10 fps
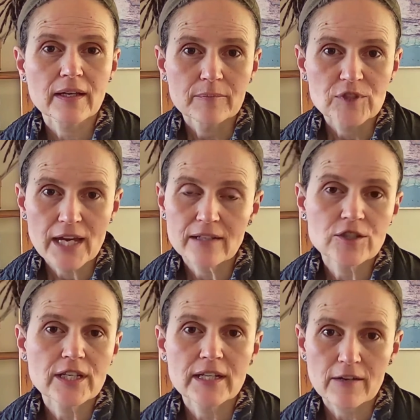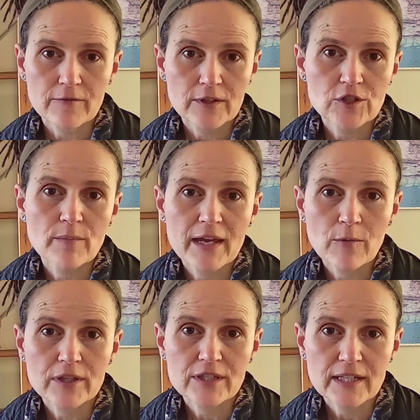challenging enough that you may
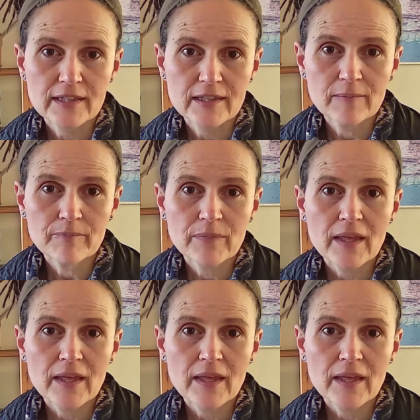want to hit them.